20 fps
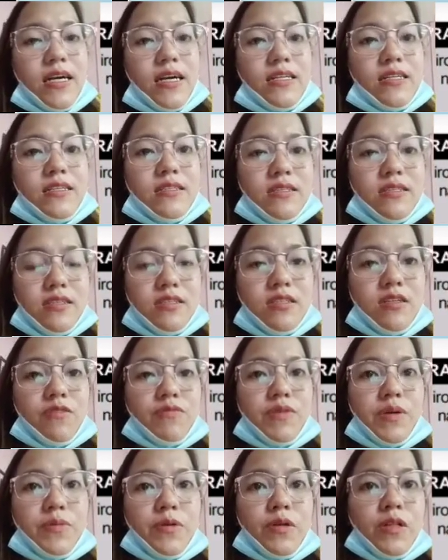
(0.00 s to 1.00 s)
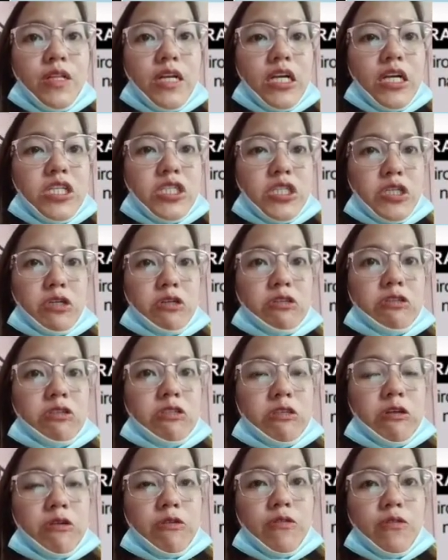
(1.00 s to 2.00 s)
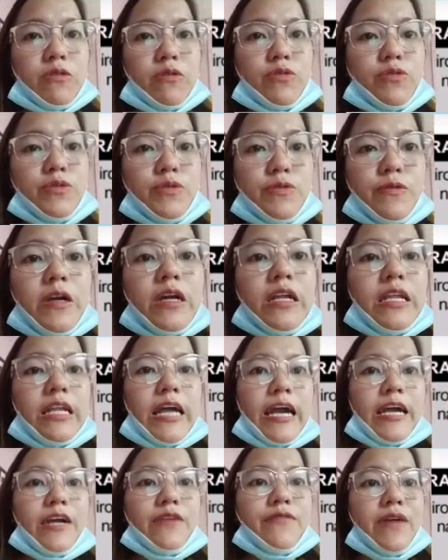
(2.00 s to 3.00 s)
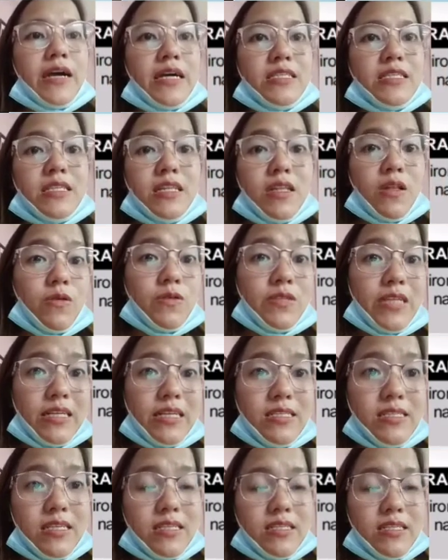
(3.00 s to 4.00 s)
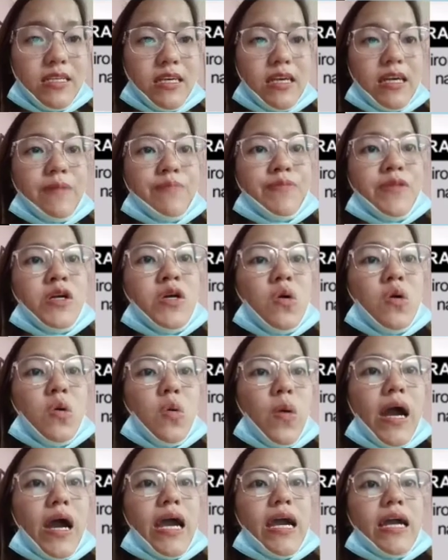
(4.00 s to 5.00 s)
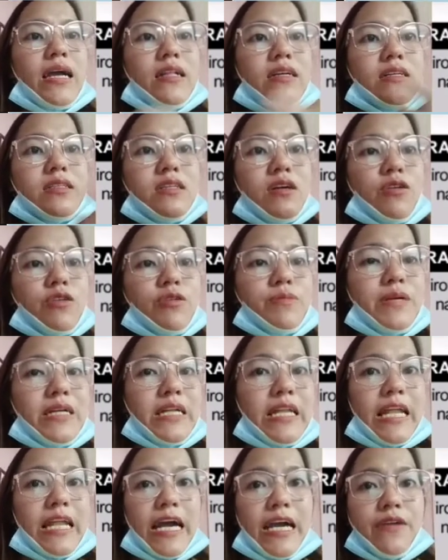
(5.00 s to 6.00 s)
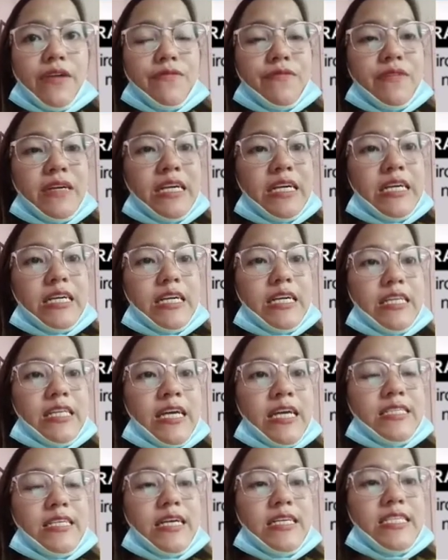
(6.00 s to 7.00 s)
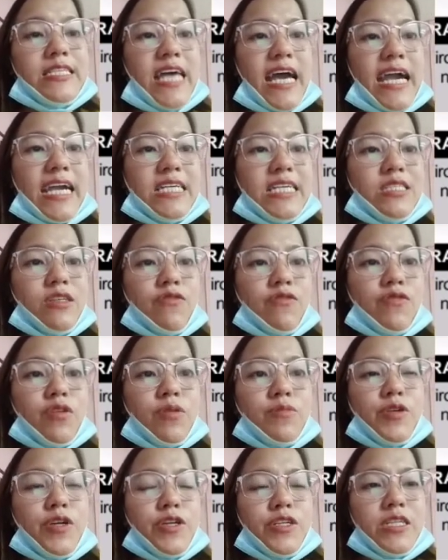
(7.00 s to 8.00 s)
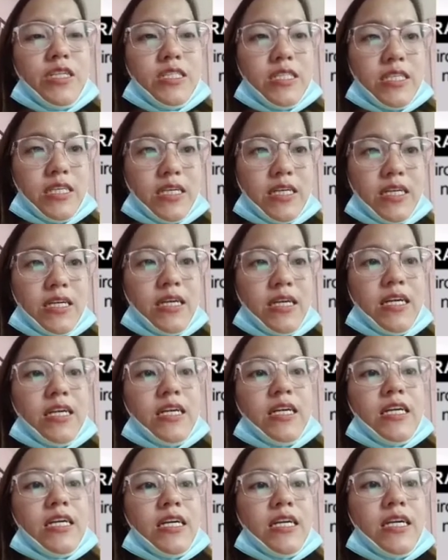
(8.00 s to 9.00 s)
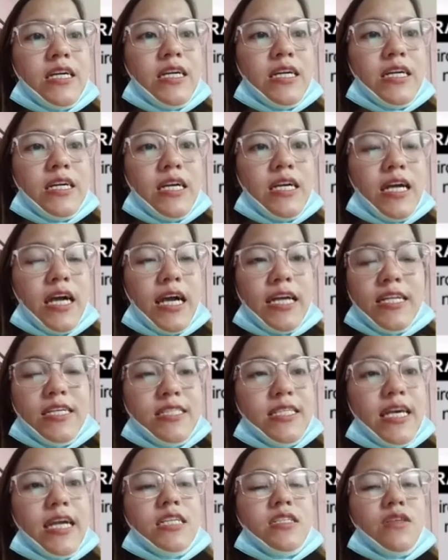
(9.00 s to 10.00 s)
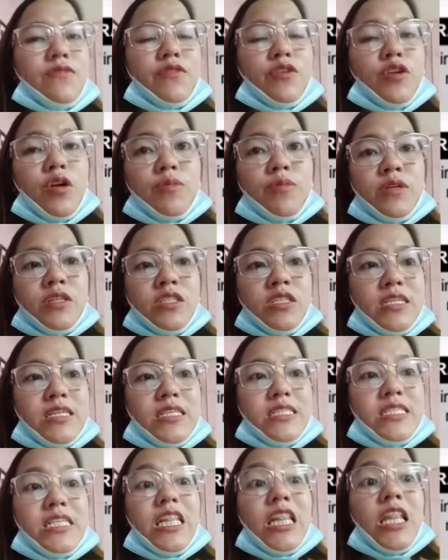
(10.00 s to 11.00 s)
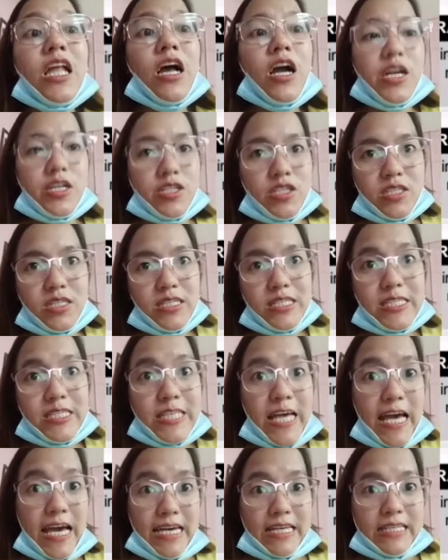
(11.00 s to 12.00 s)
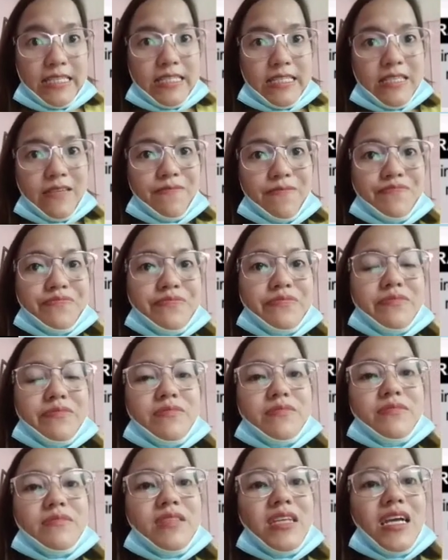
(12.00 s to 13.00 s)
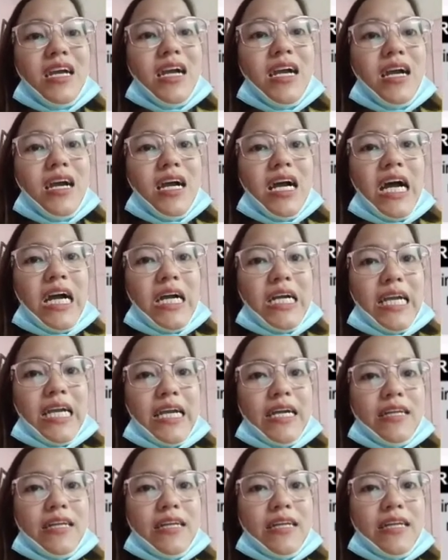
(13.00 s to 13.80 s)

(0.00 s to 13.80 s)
density of population, so rural life has low density, while in the urban life, it has a size of community, and the size of the community is large in size. Okay,